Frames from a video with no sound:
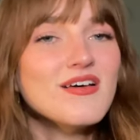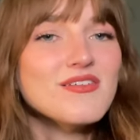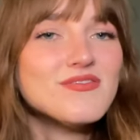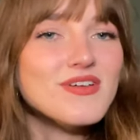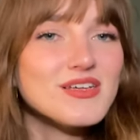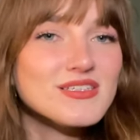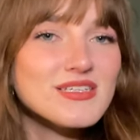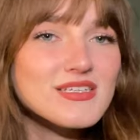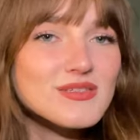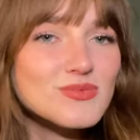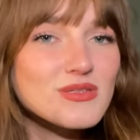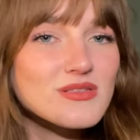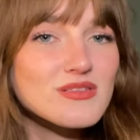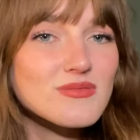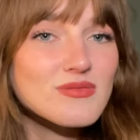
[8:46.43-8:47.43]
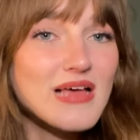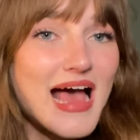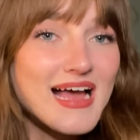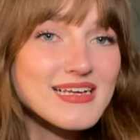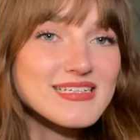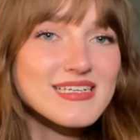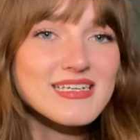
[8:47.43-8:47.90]
versus with
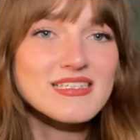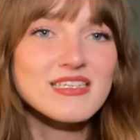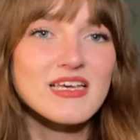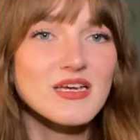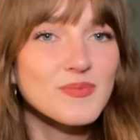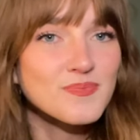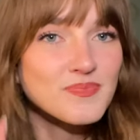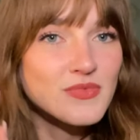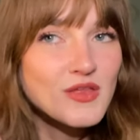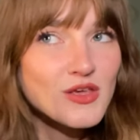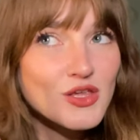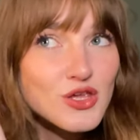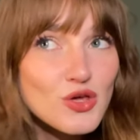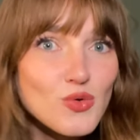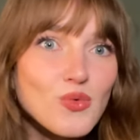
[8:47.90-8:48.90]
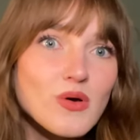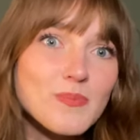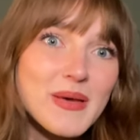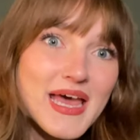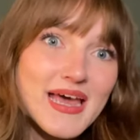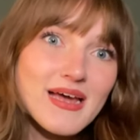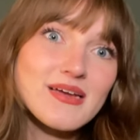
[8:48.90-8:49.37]
acting it's like you were
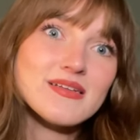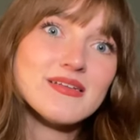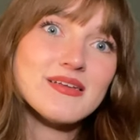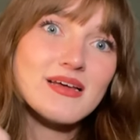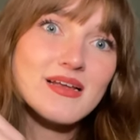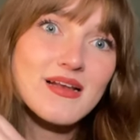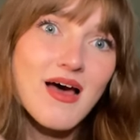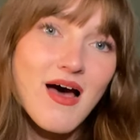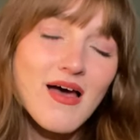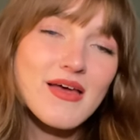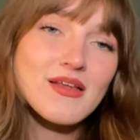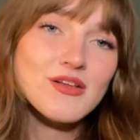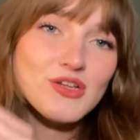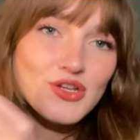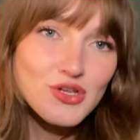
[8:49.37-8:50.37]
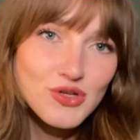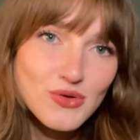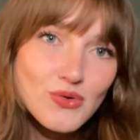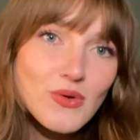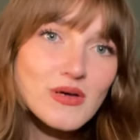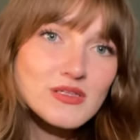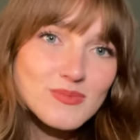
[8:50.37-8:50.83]
picked and hired to
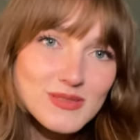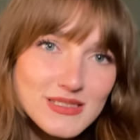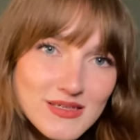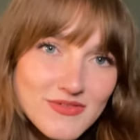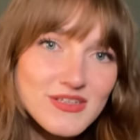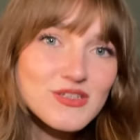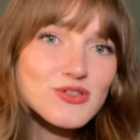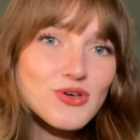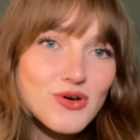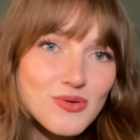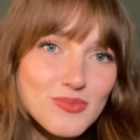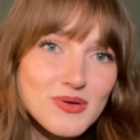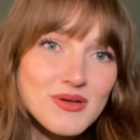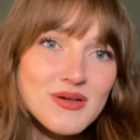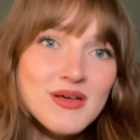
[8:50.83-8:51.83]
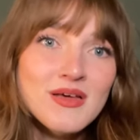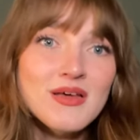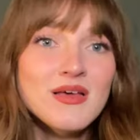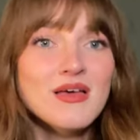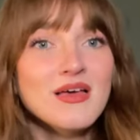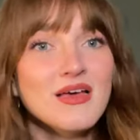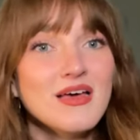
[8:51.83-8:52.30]
do a specific job
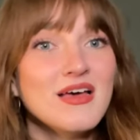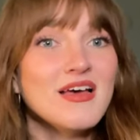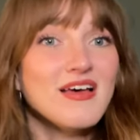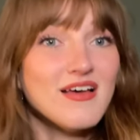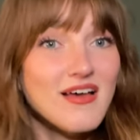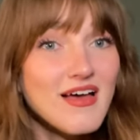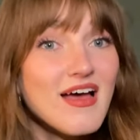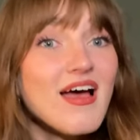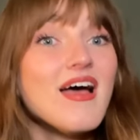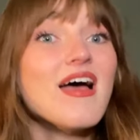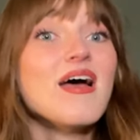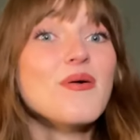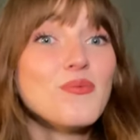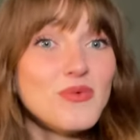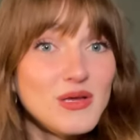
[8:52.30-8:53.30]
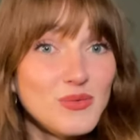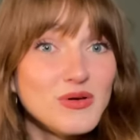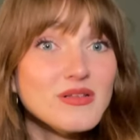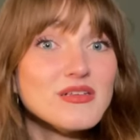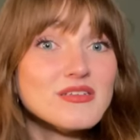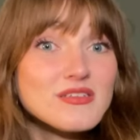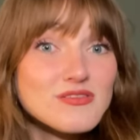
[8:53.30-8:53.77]
and we
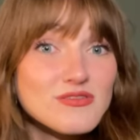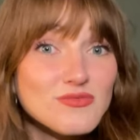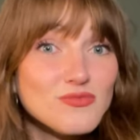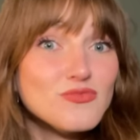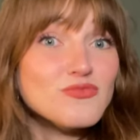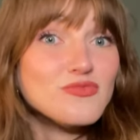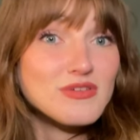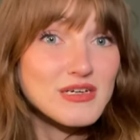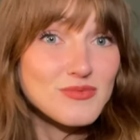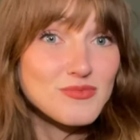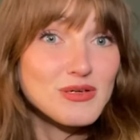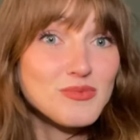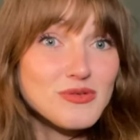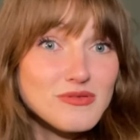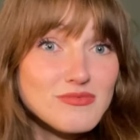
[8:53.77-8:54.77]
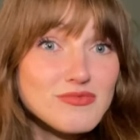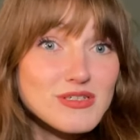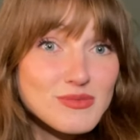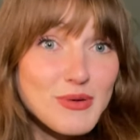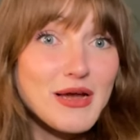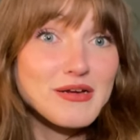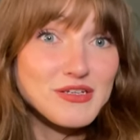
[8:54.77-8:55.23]
will we will
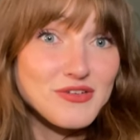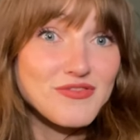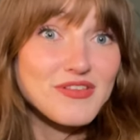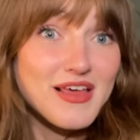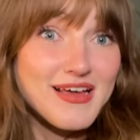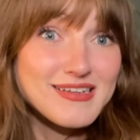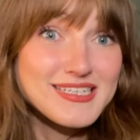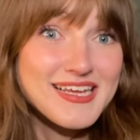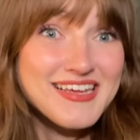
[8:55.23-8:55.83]
respect you for that